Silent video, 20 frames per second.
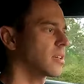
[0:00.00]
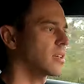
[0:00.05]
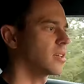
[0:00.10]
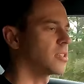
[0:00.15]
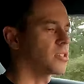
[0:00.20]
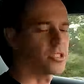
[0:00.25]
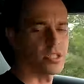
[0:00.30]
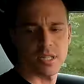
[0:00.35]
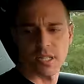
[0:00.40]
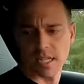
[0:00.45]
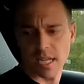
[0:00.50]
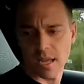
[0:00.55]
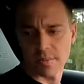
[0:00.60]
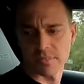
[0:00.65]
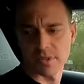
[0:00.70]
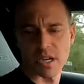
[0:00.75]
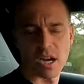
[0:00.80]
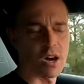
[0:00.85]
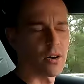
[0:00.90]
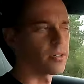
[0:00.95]
and she
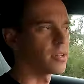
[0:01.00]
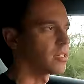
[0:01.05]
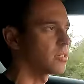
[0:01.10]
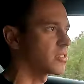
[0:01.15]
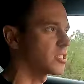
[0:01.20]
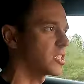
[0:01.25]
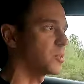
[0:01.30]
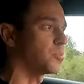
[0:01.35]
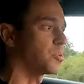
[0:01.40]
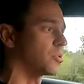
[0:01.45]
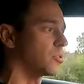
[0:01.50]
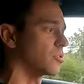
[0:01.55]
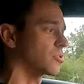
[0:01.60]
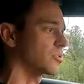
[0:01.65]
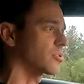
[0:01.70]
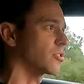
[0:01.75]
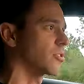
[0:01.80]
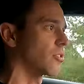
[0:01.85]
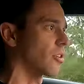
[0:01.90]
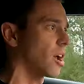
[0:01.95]
kept going. She
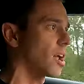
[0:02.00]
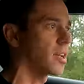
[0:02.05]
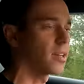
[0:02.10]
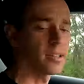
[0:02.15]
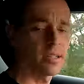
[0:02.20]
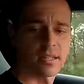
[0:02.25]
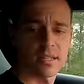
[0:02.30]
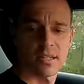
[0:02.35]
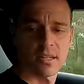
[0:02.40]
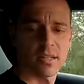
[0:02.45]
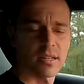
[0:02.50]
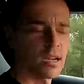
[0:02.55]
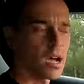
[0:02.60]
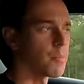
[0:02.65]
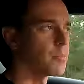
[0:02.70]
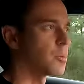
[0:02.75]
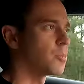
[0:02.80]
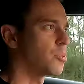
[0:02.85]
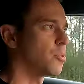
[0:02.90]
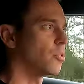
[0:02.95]
pulls great. I'm
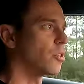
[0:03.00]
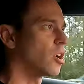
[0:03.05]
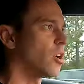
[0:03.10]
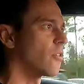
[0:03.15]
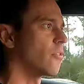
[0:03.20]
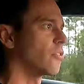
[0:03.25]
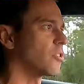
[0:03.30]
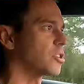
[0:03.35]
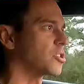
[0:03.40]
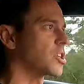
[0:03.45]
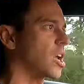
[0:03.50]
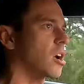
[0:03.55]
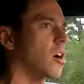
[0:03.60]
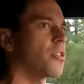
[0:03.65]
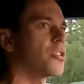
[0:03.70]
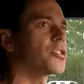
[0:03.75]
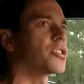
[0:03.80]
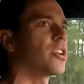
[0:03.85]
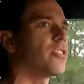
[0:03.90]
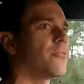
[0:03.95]
gonna pull over and check
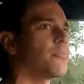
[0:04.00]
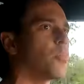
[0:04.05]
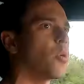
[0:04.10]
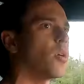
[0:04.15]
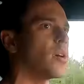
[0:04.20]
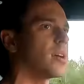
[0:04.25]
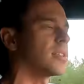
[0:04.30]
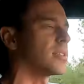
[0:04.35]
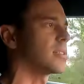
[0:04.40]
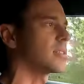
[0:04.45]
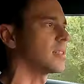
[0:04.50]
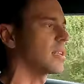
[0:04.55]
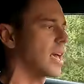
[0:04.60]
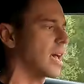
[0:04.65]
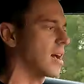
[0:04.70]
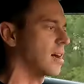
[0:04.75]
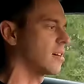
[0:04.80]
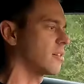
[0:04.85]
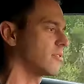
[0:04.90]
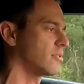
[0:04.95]
all the shift points
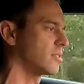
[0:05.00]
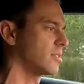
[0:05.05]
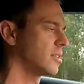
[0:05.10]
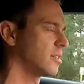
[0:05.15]
now